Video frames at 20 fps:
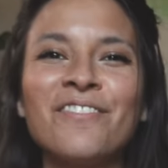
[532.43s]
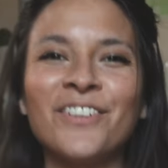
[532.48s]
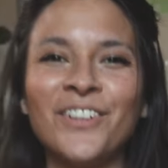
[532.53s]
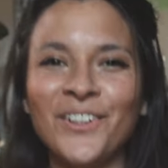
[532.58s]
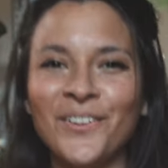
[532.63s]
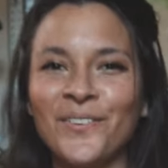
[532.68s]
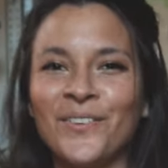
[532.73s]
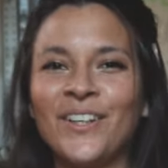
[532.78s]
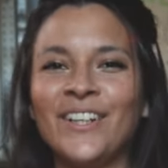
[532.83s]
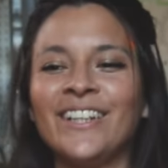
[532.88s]

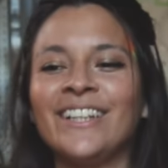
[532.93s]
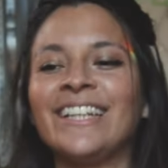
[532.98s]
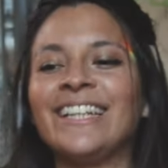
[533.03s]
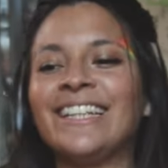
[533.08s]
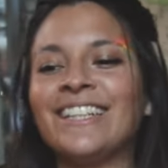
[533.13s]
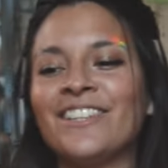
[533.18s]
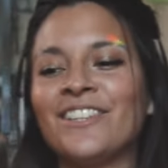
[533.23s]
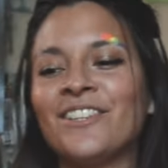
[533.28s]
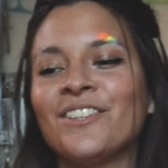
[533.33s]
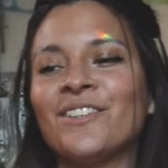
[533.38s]
forward
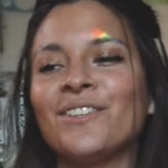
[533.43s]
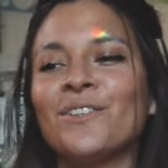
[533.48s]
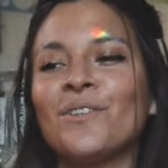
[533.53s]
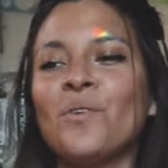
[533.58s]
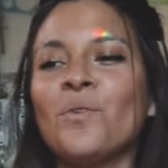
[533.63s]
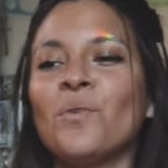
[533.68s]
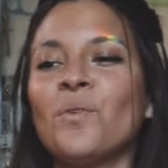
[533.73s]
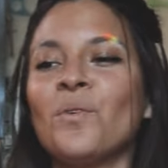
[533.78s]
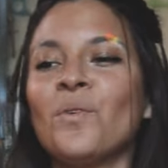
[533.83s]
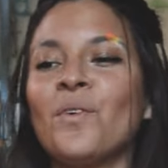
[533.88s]

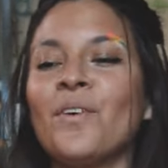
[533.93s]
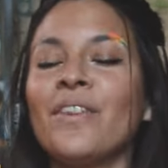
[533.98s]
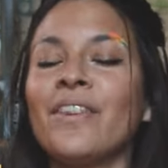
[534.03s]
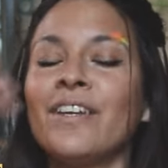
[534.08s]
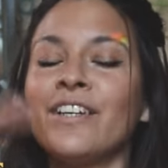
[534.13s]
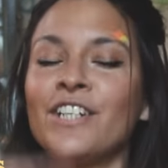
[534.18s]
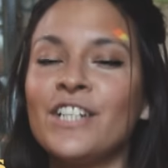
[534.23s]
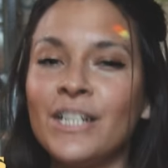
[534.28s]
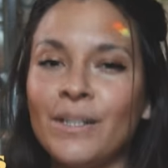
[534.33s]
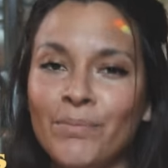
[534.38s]
into
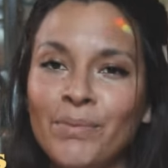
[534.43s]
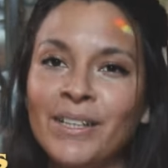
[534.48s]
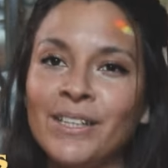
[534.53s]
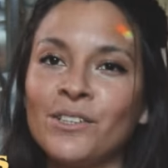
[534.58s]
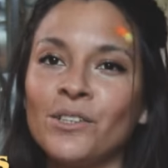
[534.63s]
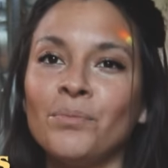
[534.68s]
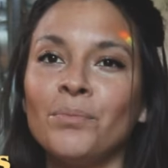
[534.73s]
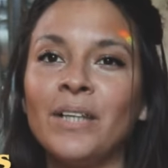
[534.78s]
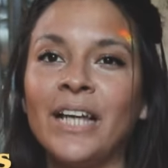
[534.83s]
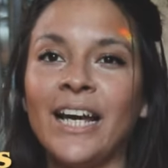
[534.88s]
the shipping
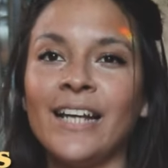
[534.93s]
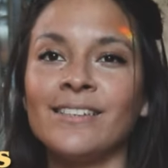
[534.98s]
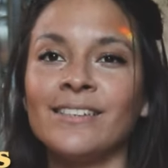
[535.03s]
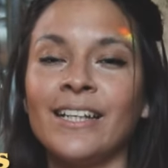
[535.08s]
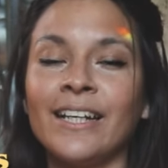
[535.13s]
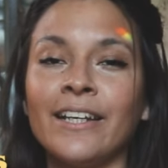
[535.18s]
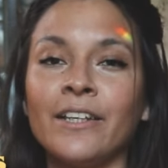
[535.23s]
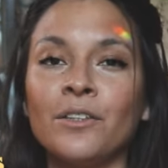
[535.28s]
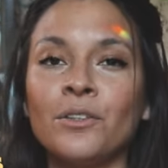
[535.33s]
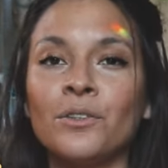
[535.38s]
supplies
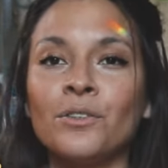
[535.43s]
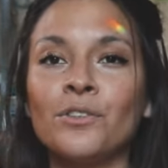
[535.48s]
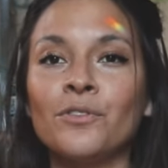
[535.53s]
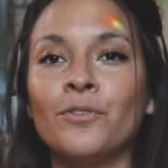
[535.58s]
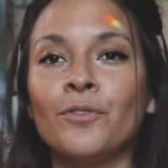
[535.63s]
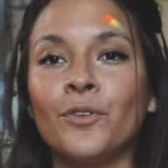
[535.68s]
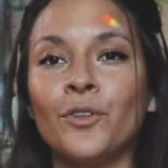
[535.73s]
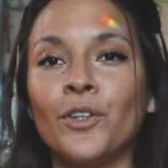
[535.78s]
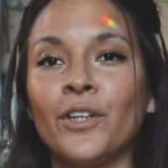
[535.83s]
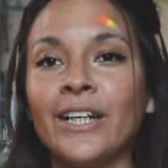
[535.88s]
that I use
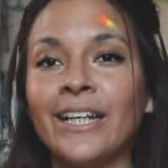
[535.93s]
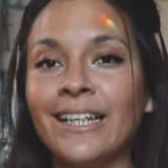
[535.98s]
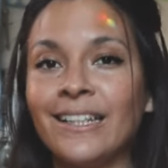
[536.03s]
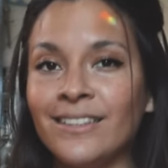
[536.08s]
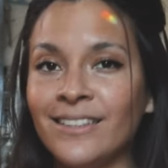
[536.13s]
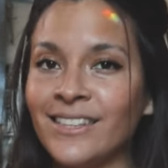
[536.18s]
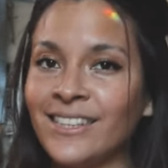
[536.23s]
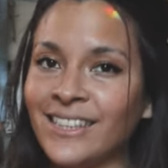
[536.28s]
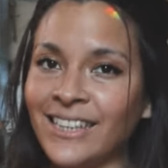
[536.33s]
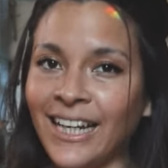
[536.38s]
for
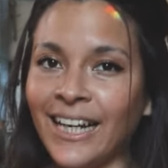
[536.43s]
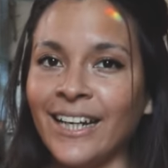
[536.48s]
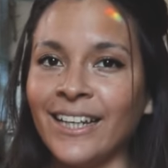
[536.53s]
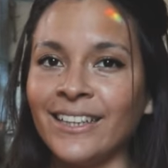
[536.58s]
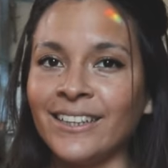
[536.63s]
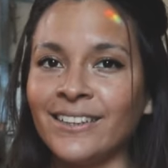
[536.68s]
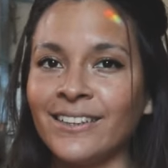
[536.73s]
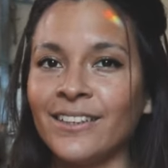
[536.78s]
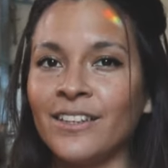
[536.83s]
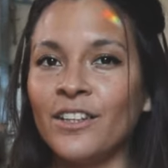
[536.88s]

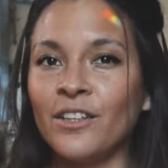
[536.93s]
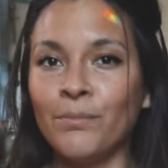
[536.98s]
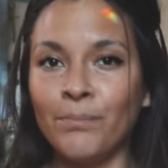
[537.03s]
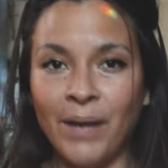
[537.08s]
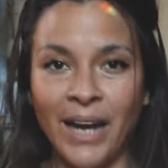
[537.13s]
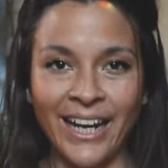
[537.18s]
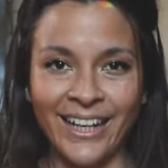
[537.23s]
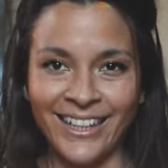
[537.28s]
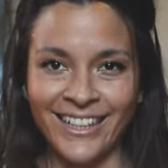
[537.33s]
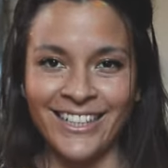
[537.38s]
inside the
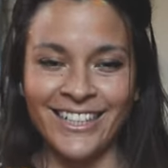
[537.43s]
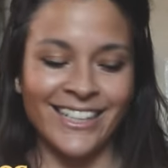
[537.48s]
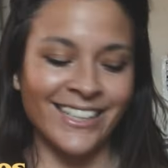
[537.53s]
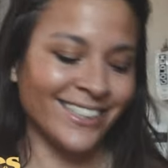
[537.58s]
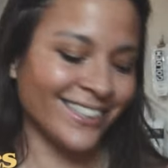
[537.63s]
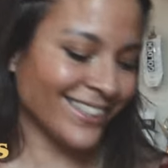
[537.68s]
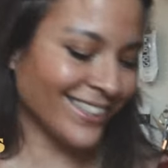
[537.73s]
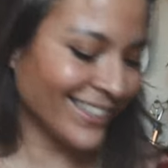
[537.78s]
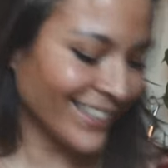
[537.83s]
packages.